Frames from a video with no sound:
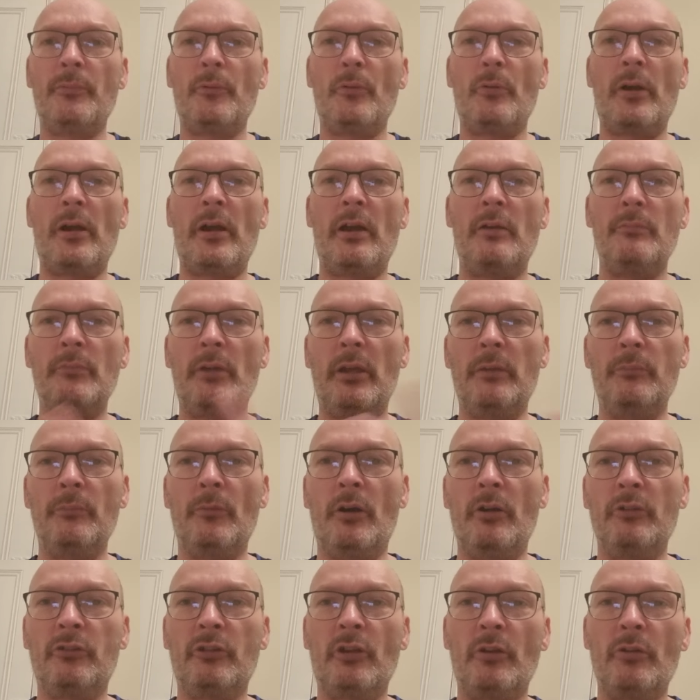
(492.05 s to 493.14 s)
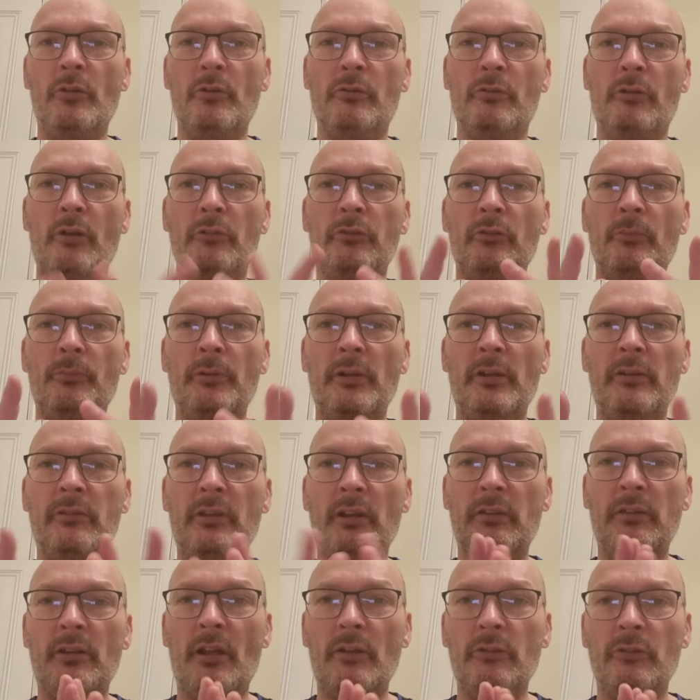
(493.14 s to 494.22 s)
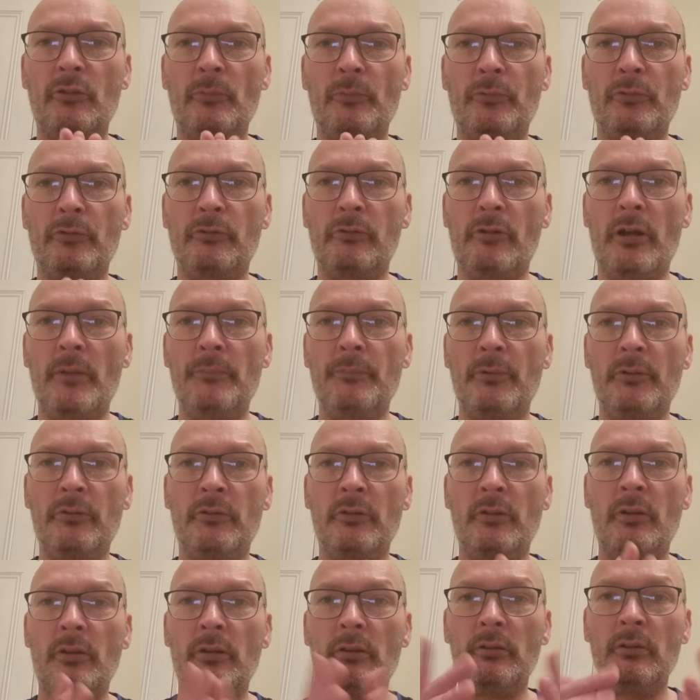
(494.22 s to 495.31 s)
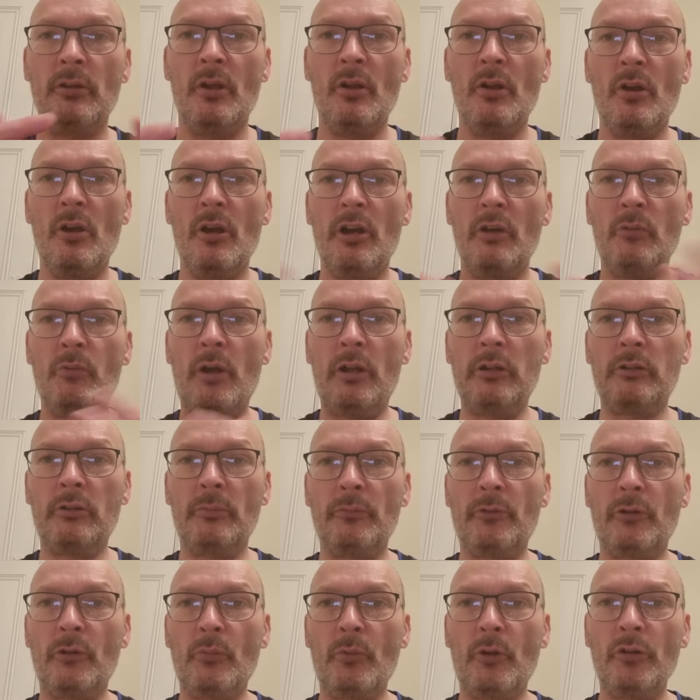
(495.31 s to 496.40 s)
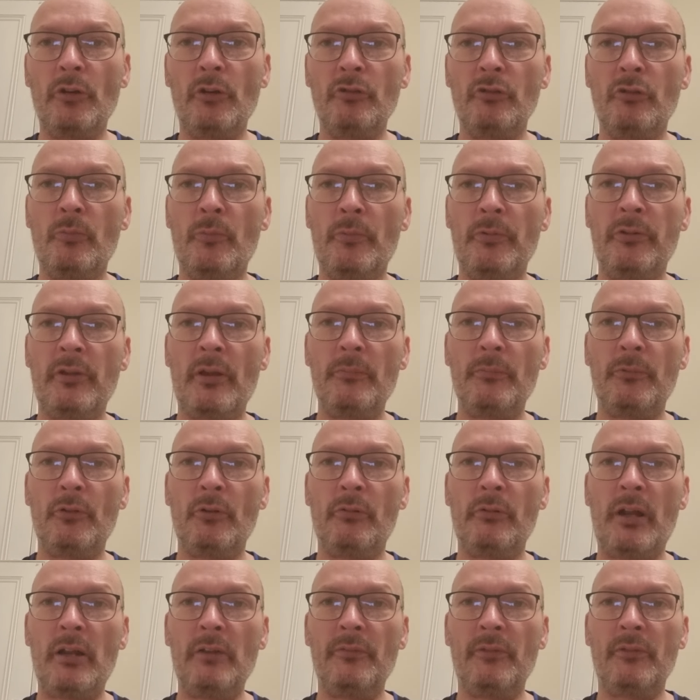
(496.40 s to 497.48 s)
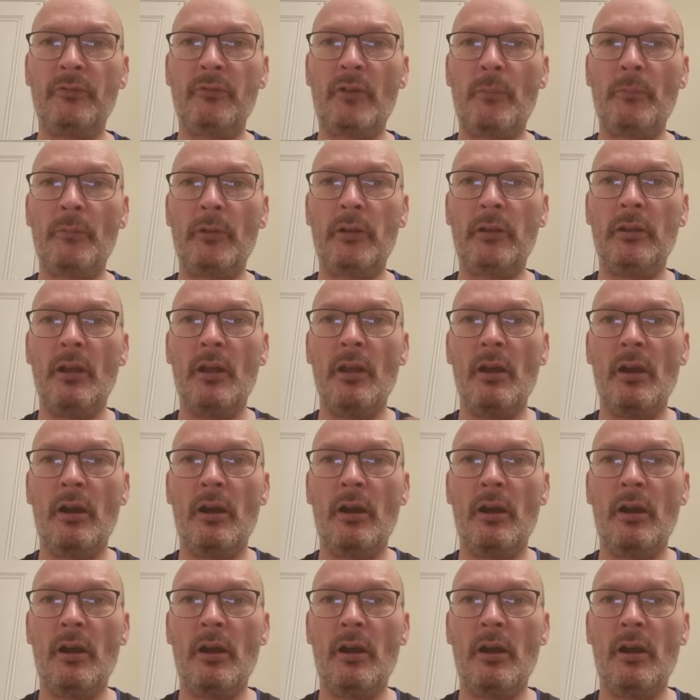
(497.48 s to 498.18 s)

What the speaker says: It will help make my channel grow. So please hit that subscribe button and welcome to the 100% Pure Elvis family.